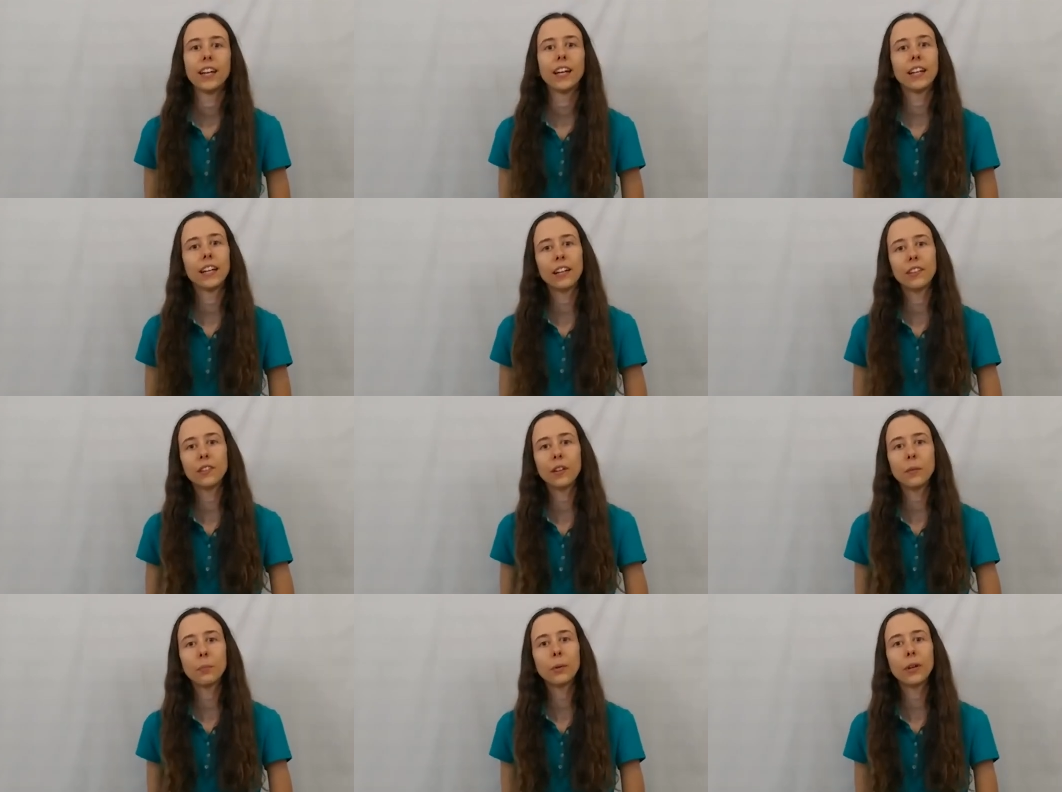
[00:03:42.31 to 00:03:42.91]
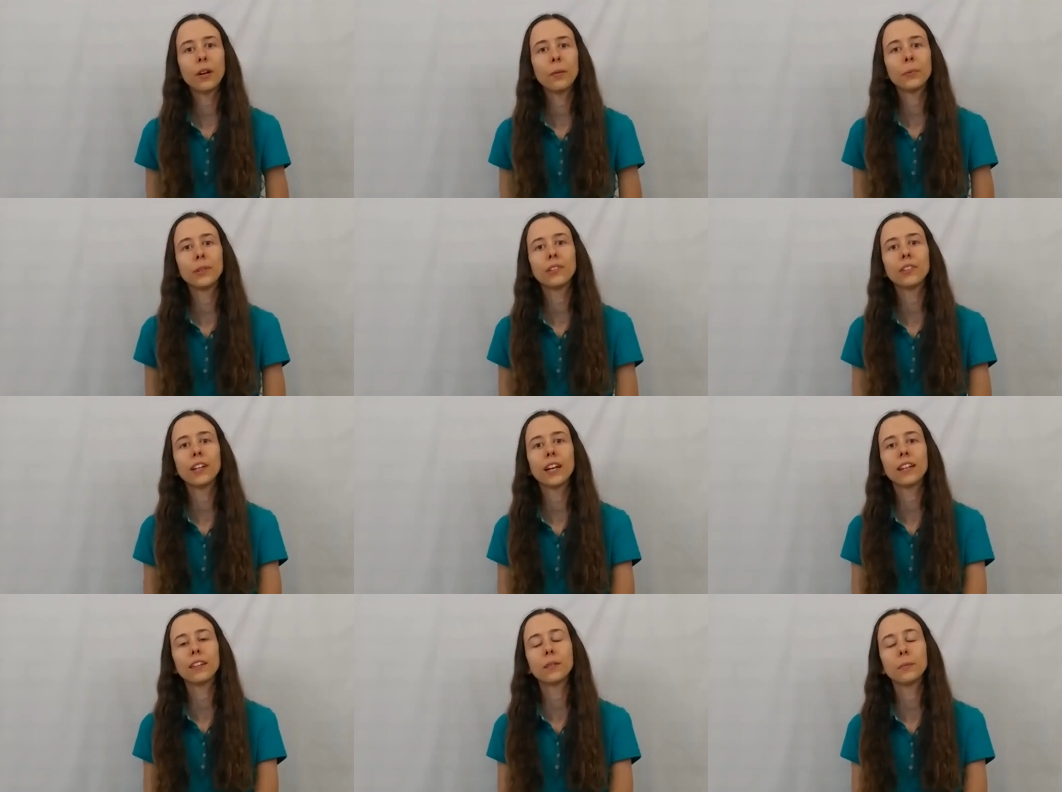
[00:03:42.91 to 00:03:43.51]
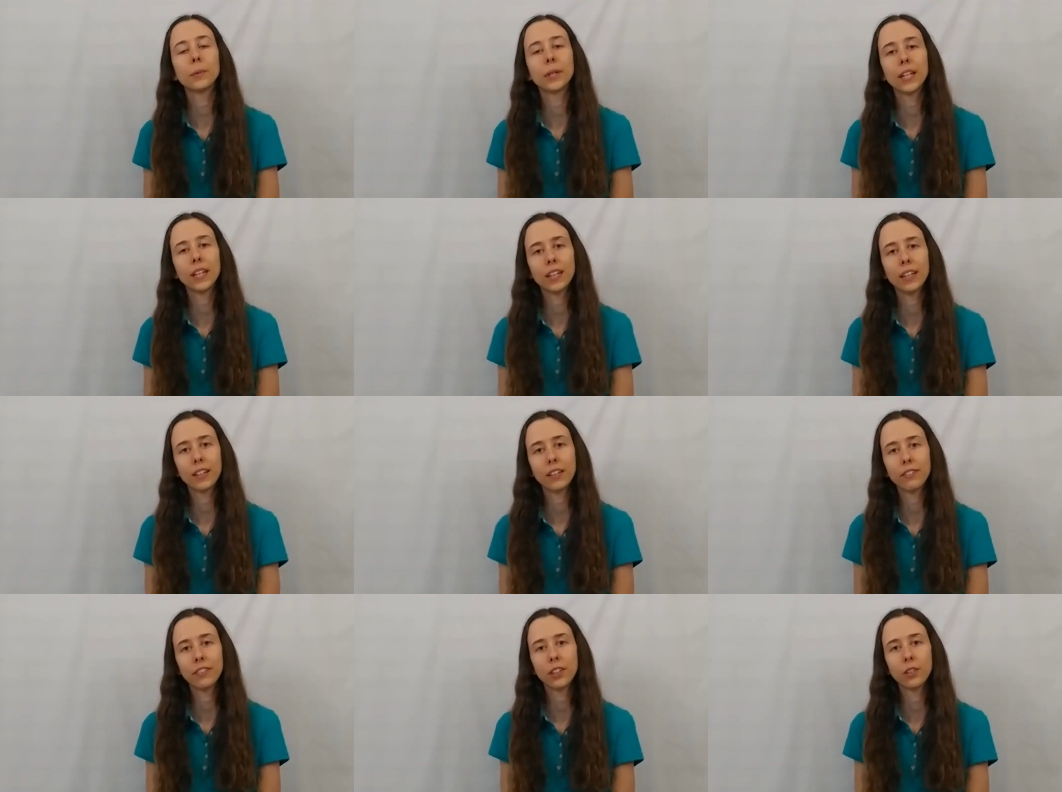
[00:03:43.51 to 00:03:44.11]
And as I promised at the
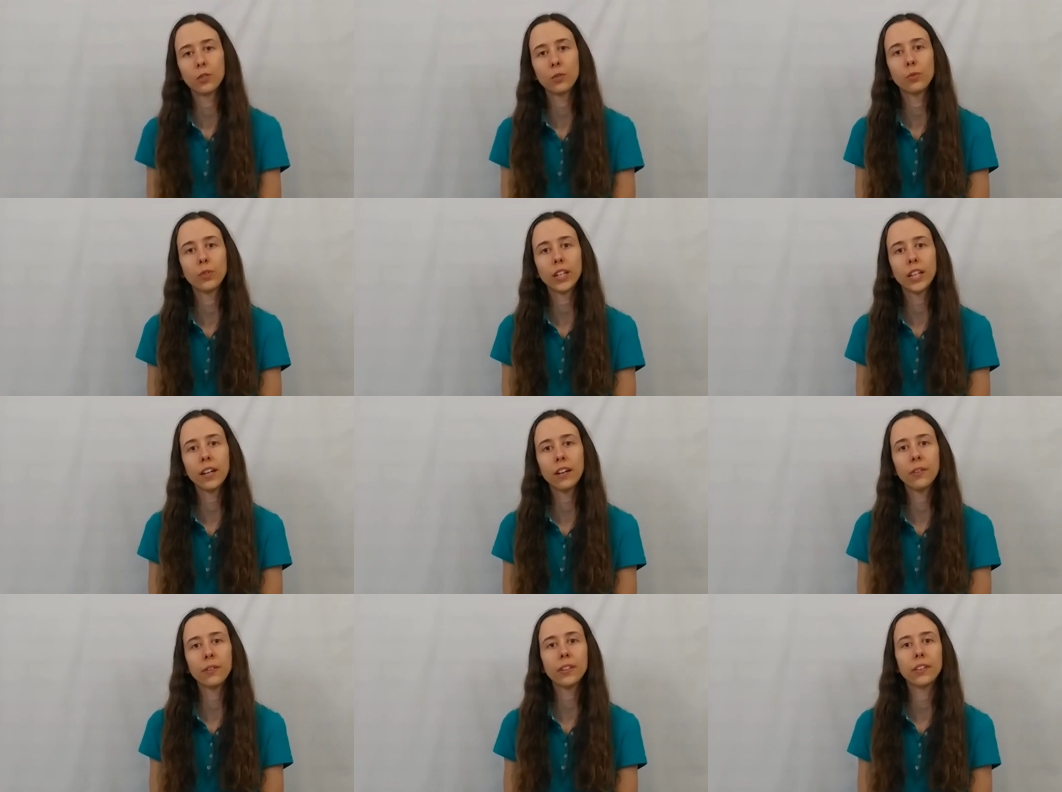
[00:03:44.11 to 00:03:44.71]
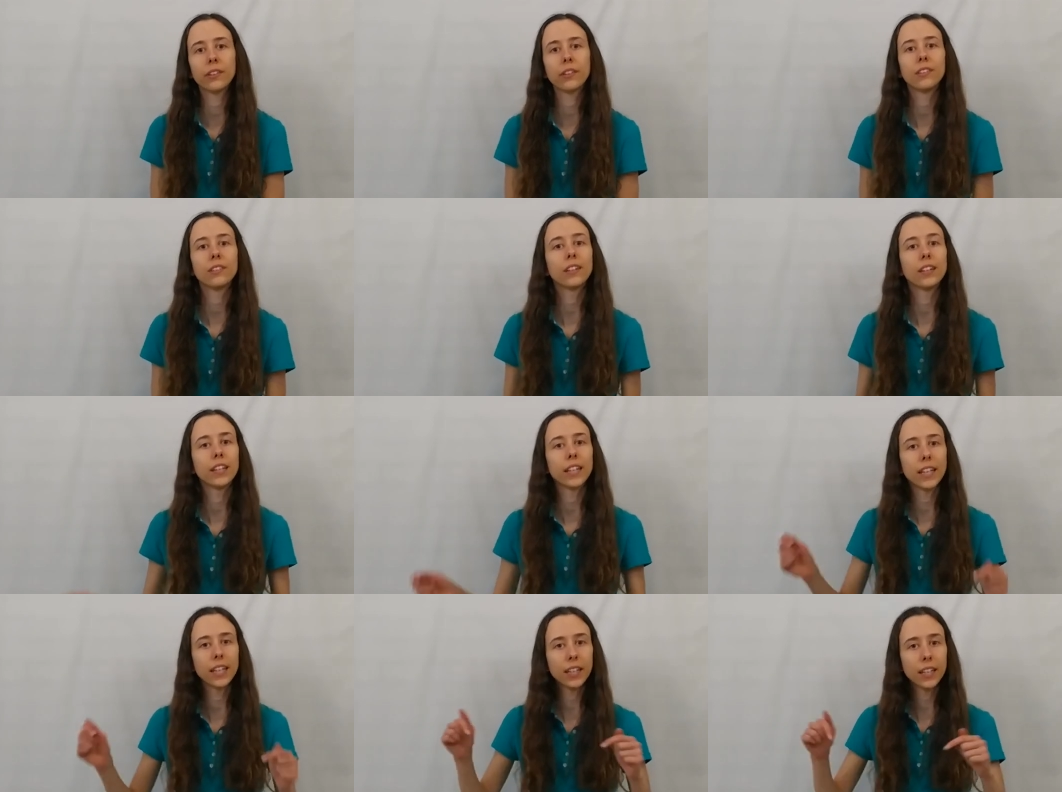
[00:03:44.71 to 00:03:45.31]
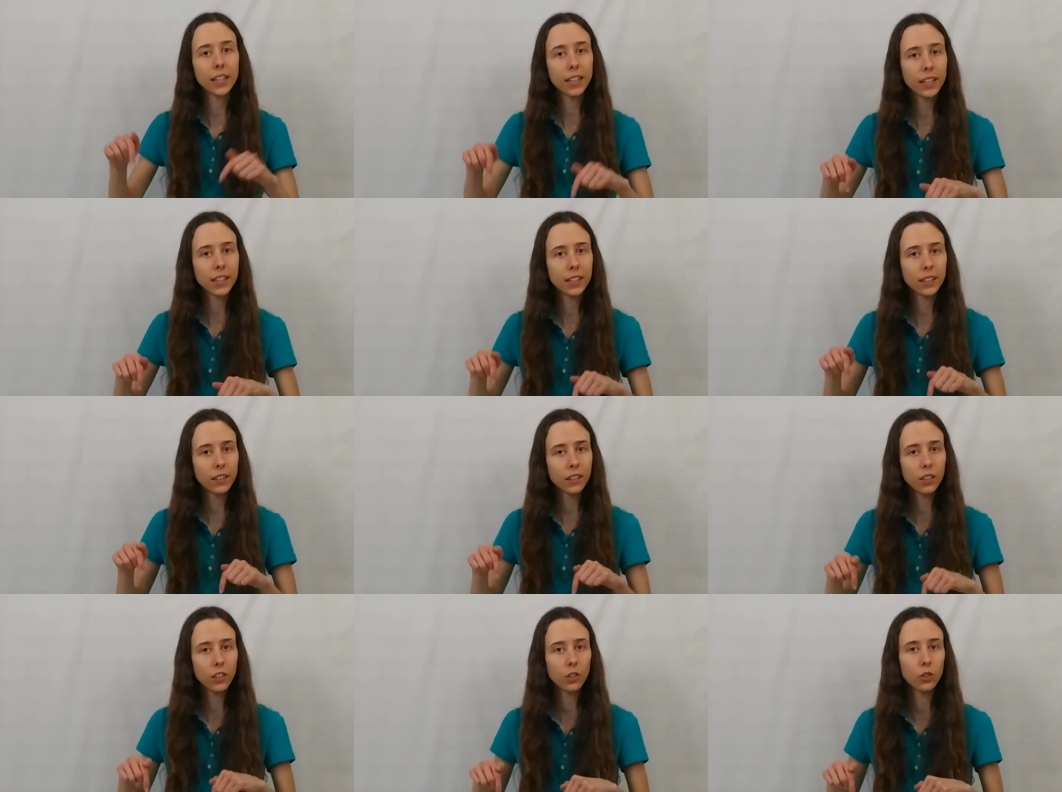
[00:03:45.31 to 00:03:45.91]
beginning of this video, there is a link
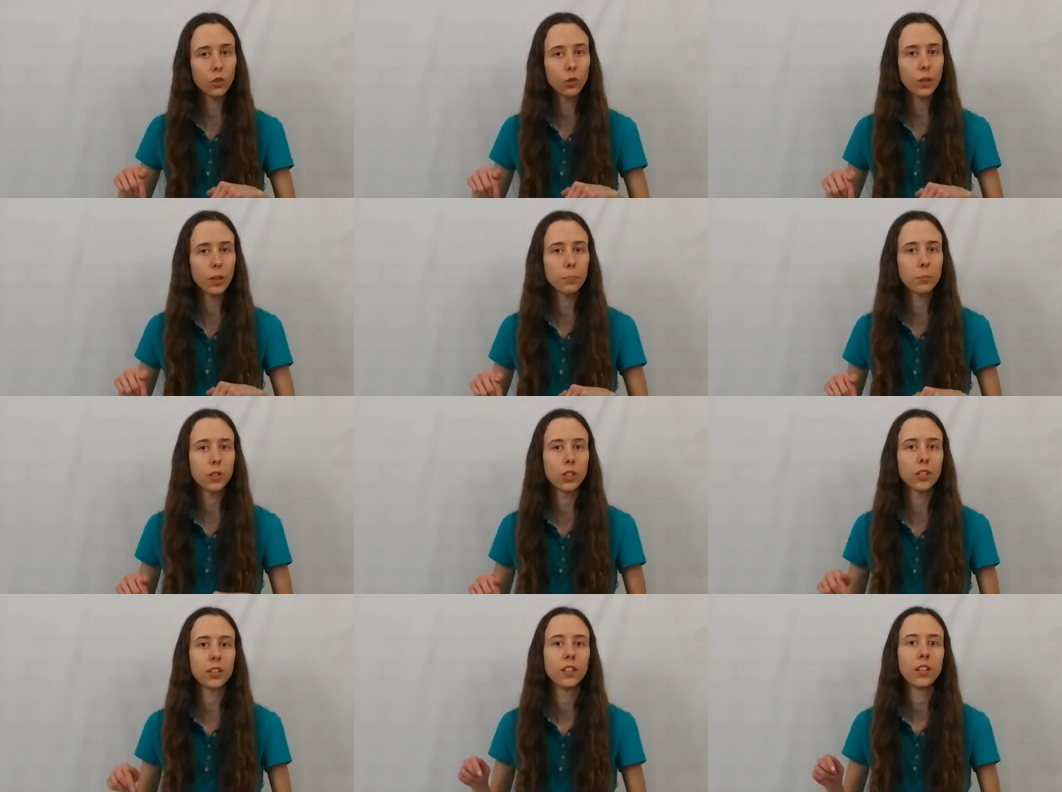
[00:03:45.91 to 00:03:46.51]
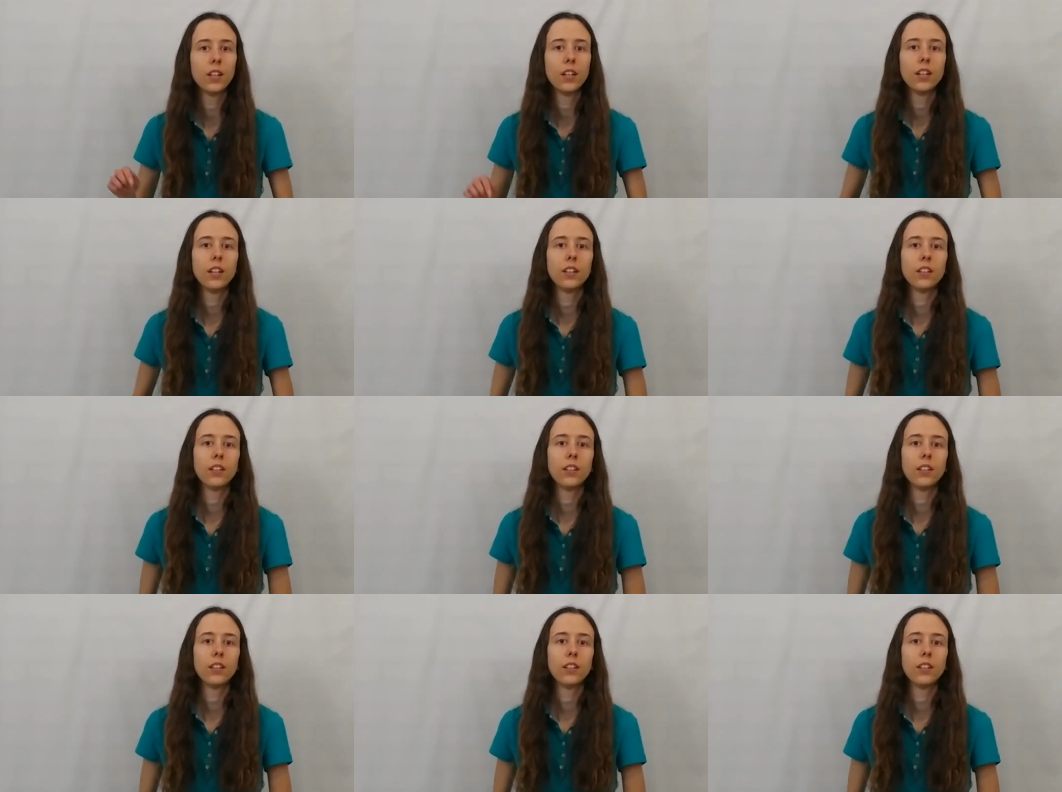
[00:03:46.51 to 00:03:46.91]
in the description